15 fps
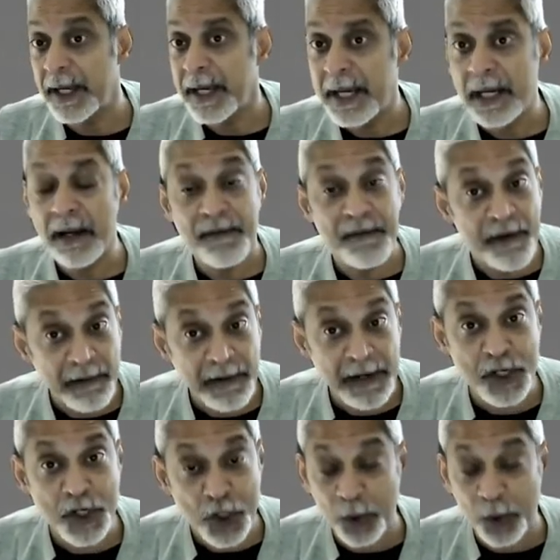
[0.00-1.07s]
in a very
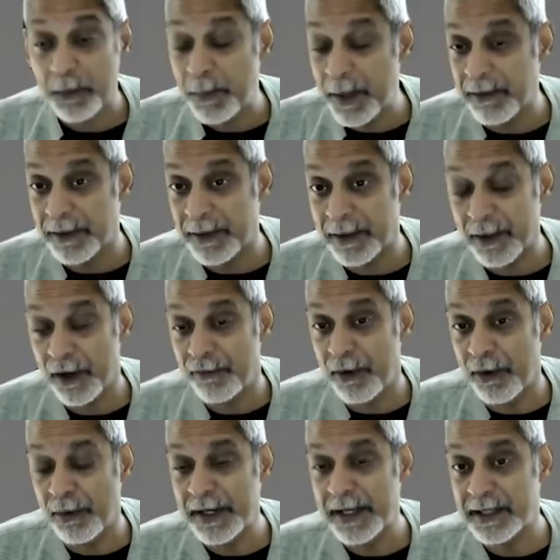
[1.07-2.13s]
short period of
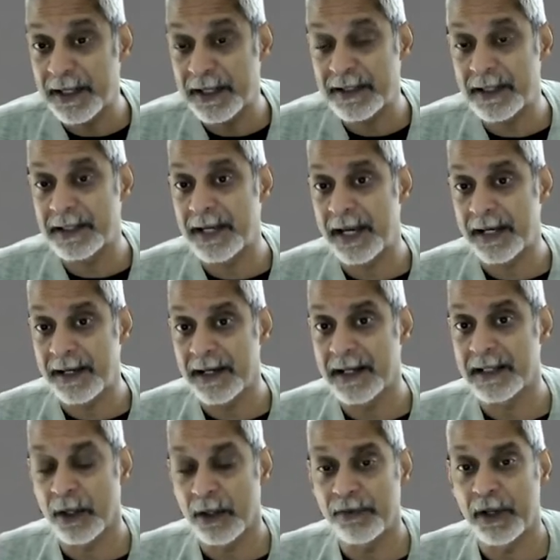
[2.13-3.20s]
only 6 to 10 years
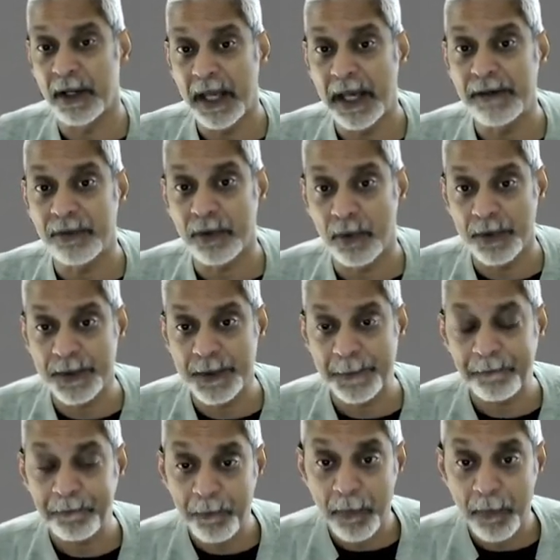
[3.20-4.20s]
of our life course.